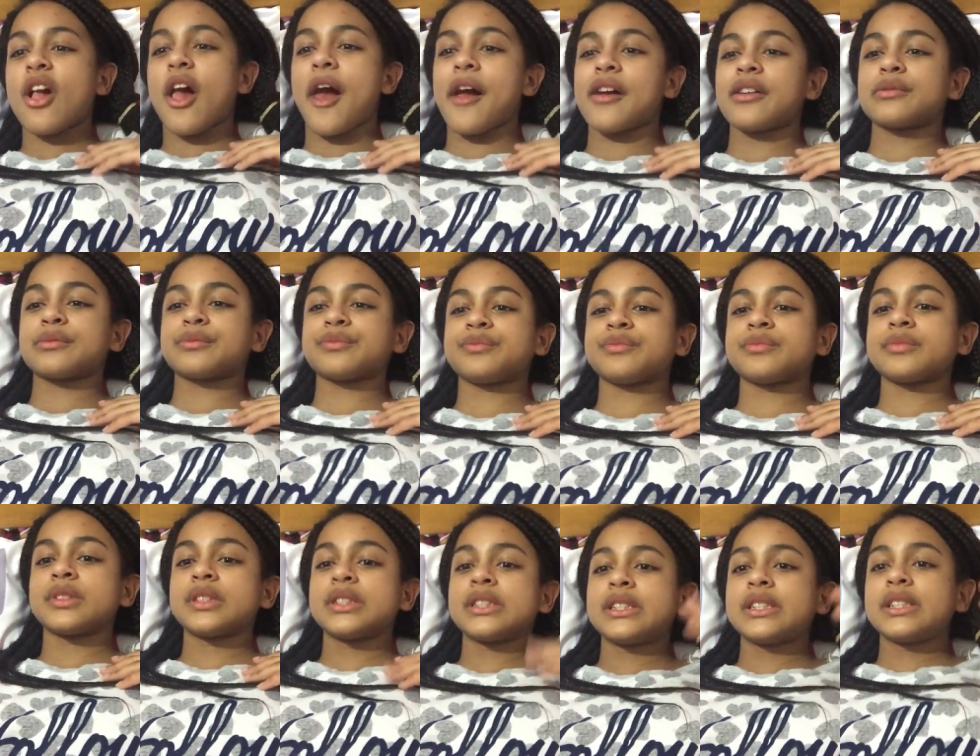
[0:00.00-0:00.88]

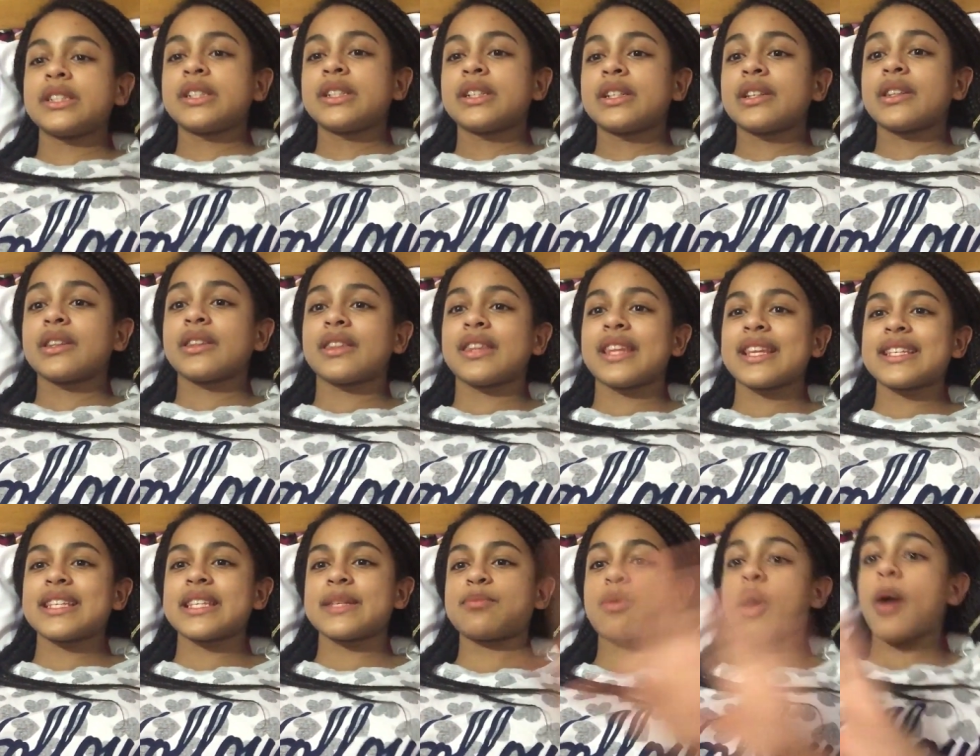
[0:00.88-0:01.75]
Um,
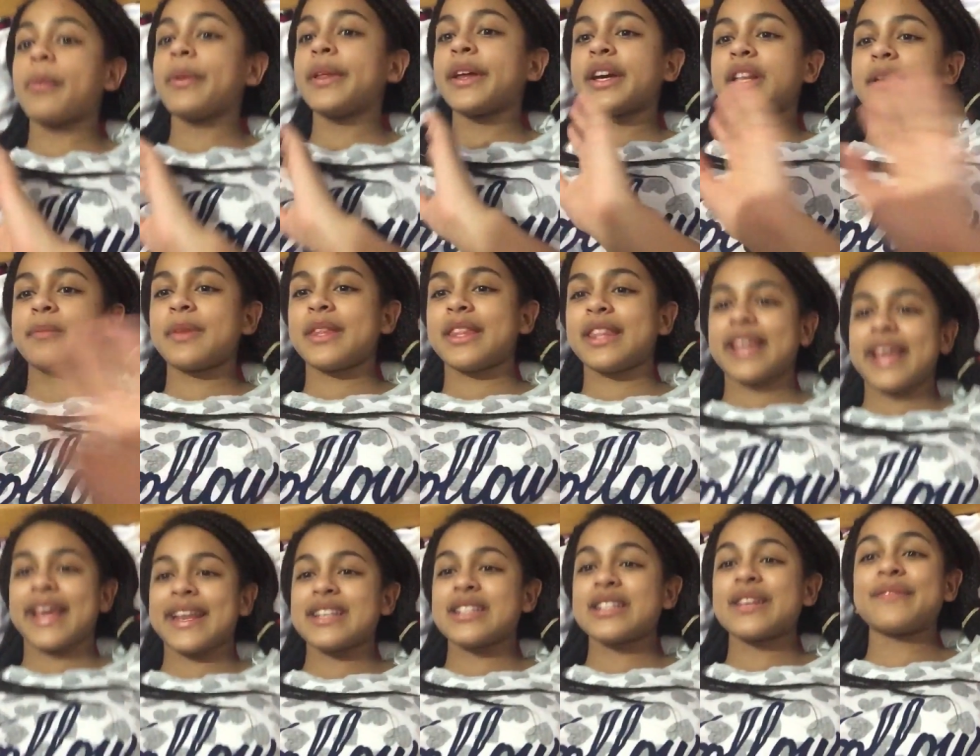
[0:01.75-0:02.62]
this is probably going to be
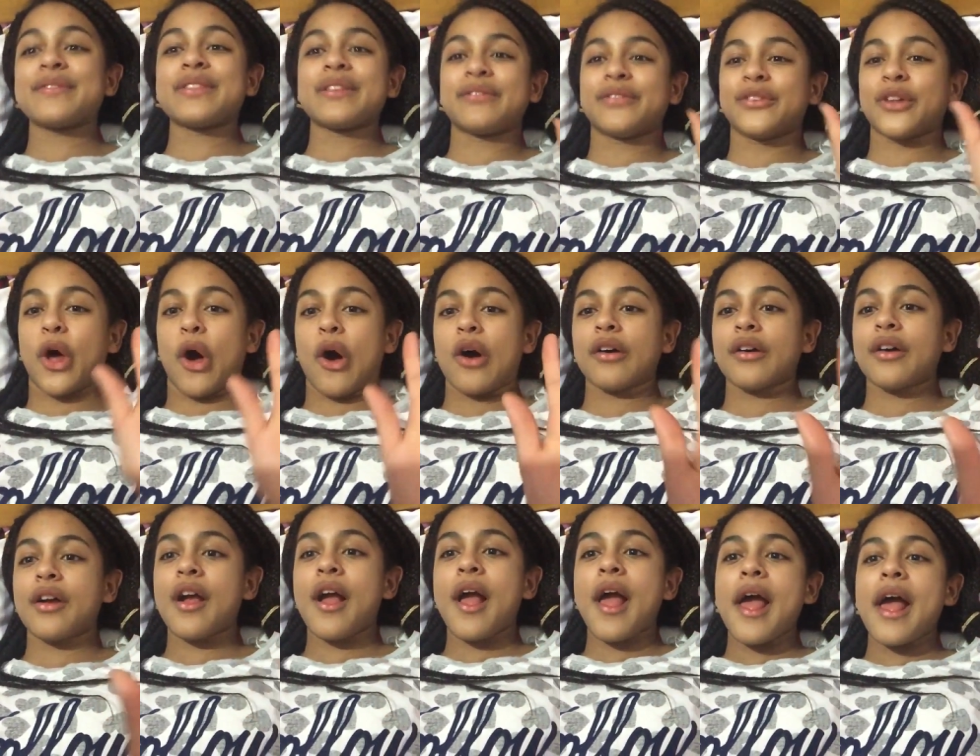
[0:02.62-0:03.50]
the end of the
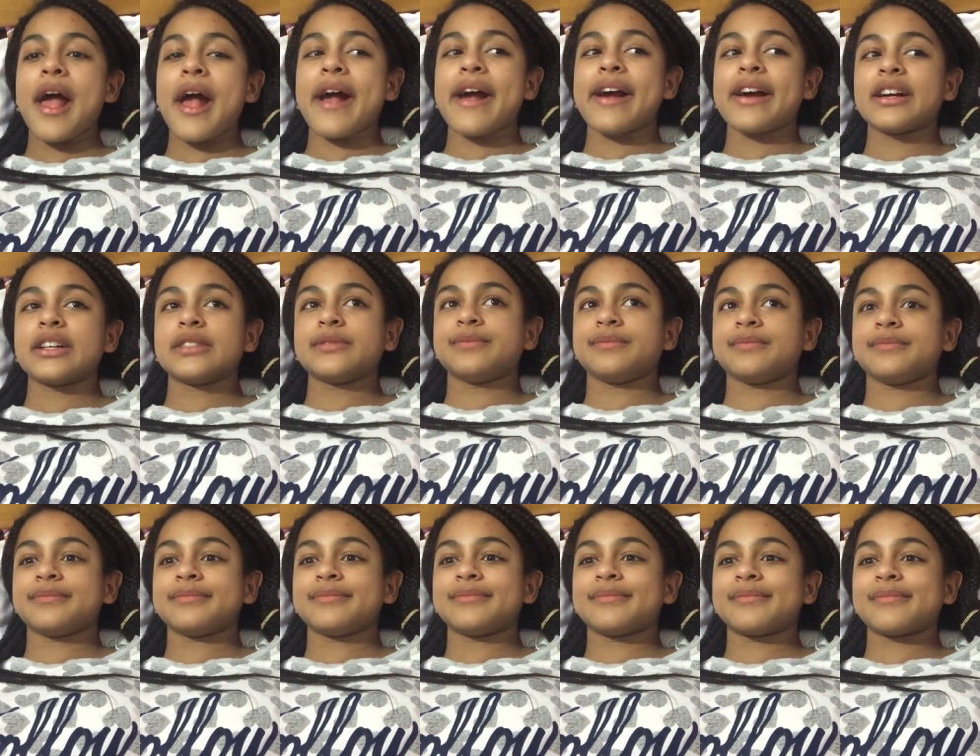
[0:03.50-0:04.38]
vlog.
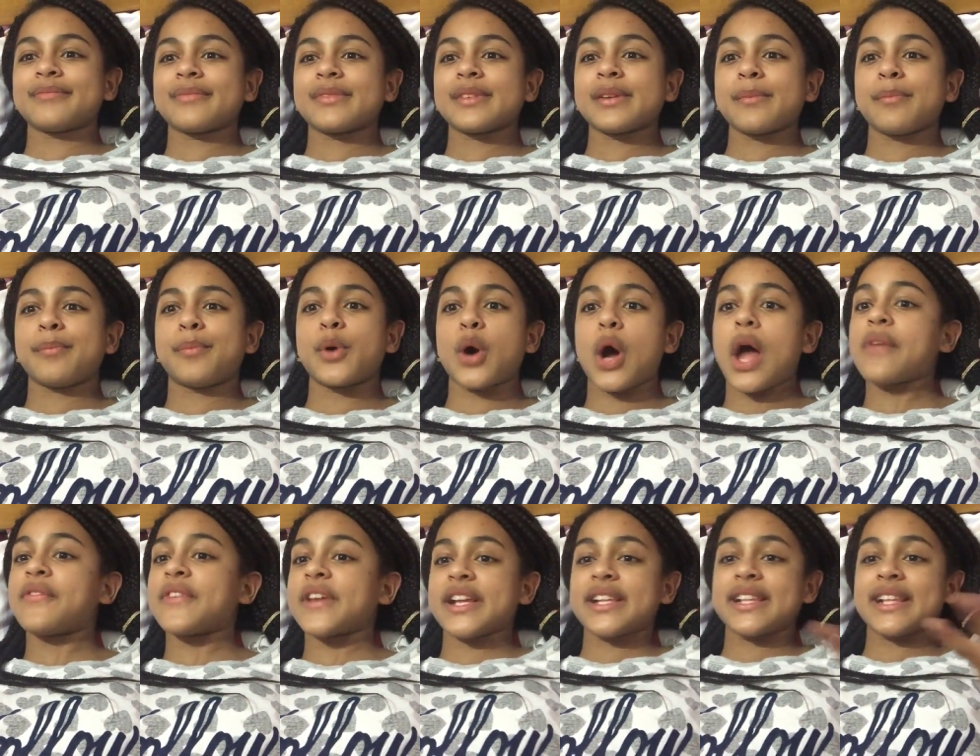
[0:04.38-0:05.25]
Um, but
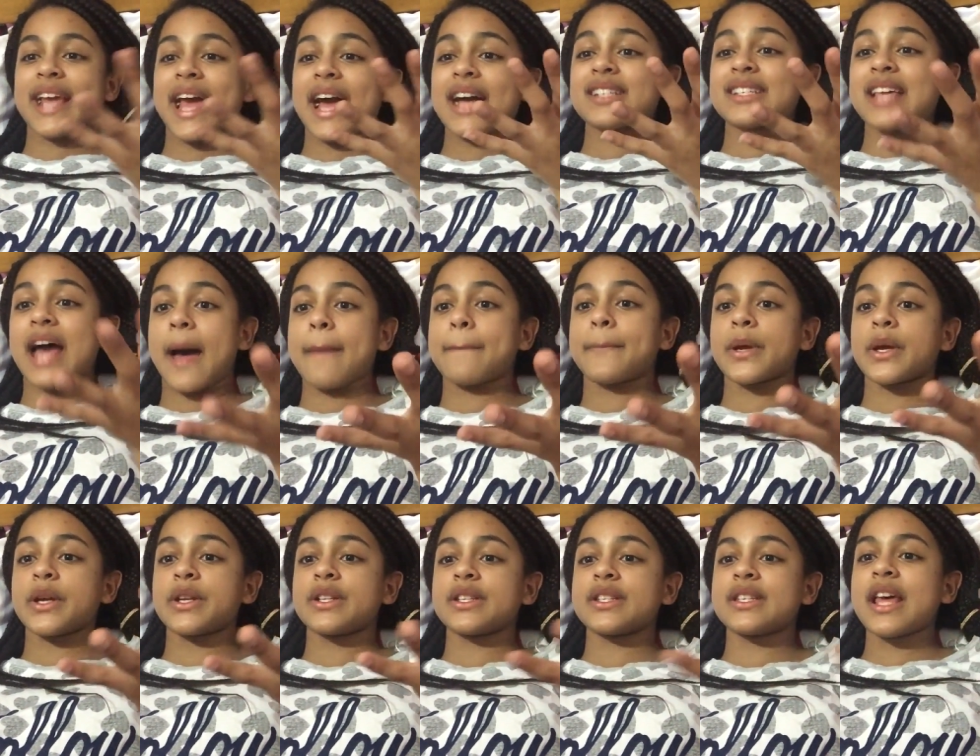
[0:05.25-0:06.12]
if anything else
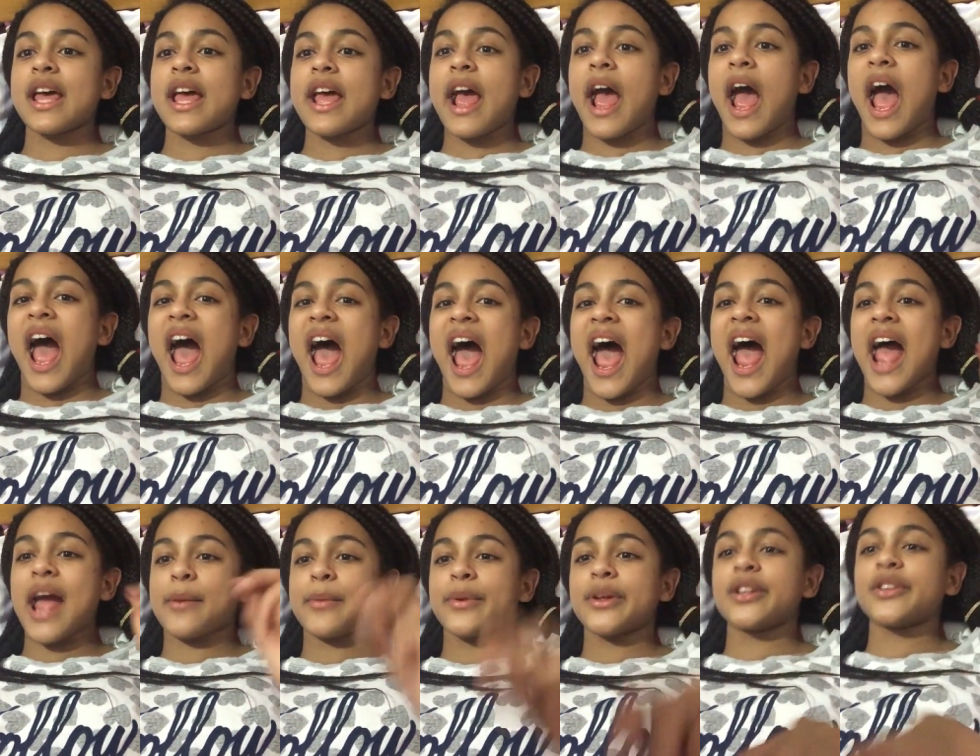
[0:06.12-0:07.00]
happens,
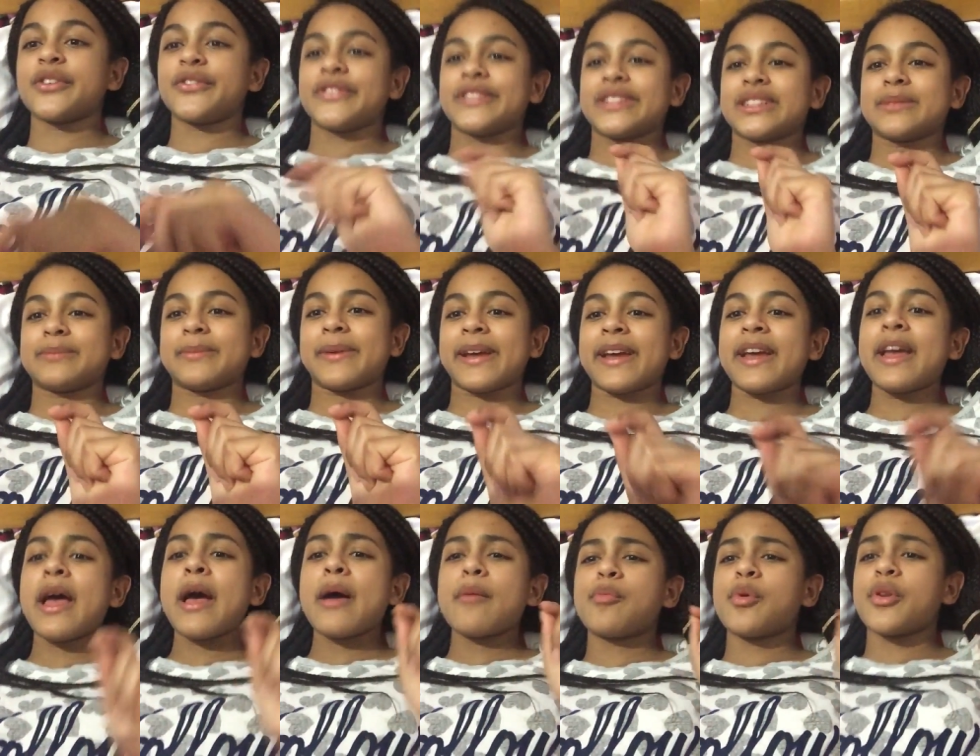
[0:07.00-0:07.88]
I will film it.
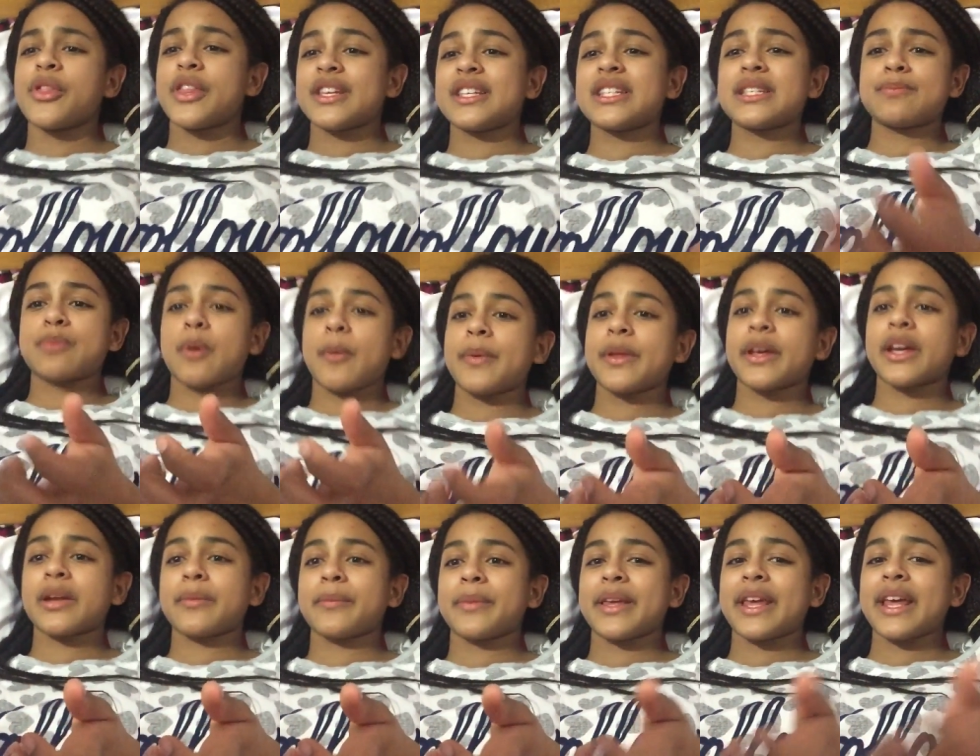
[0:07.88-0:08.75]
But this is probably
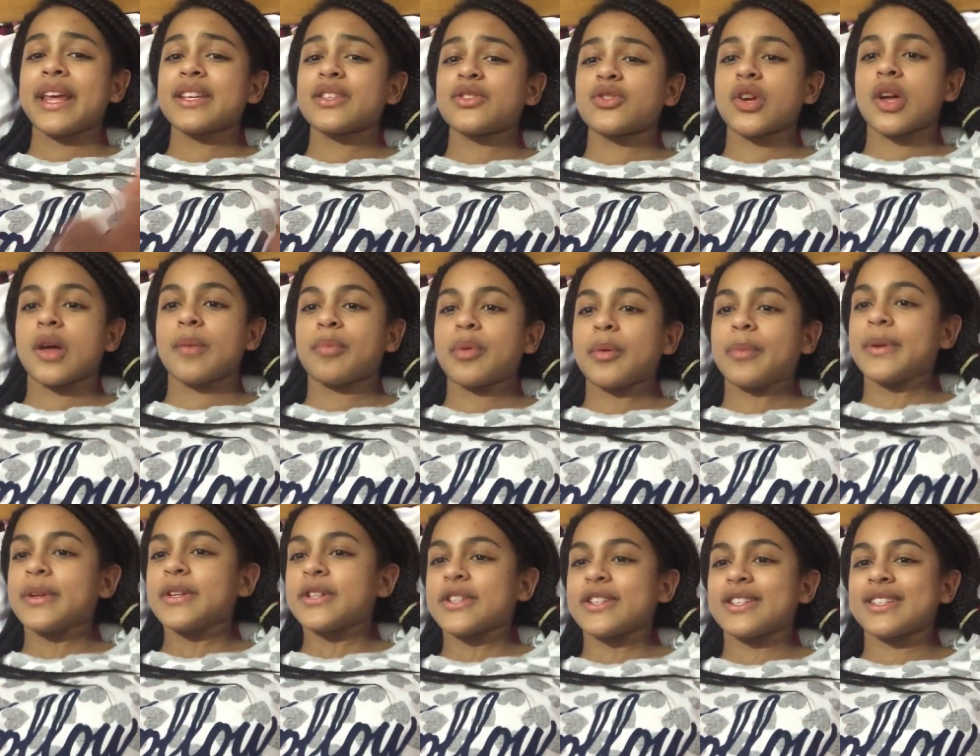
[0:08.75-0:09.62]
going to be it, so I'll
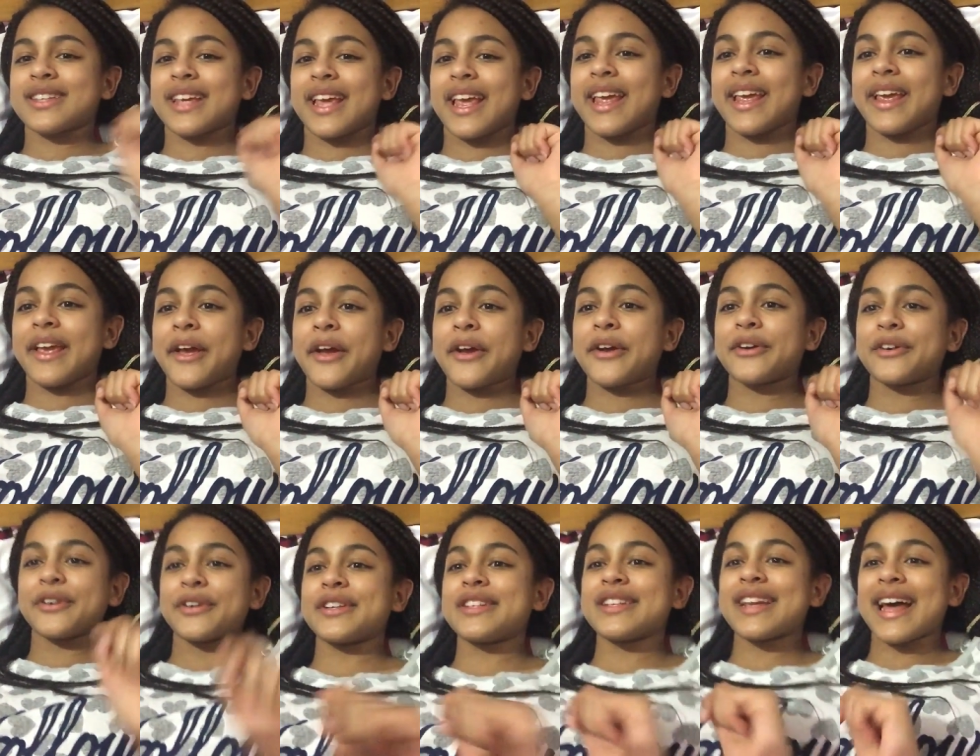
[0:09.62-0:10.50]
probably just say
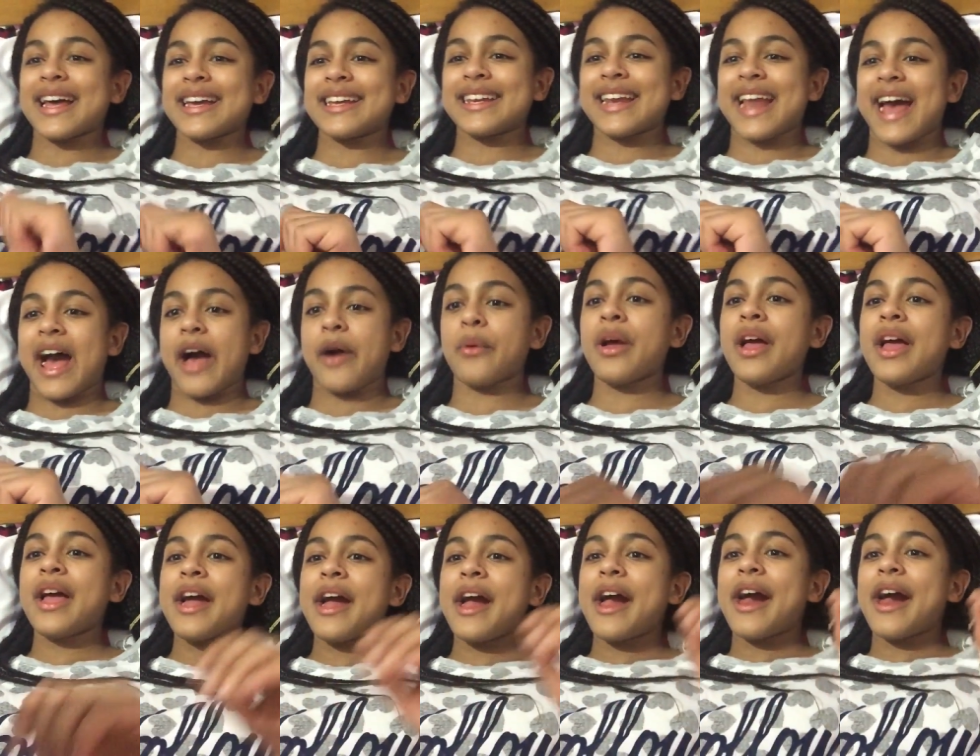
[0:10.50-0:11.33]
good night now.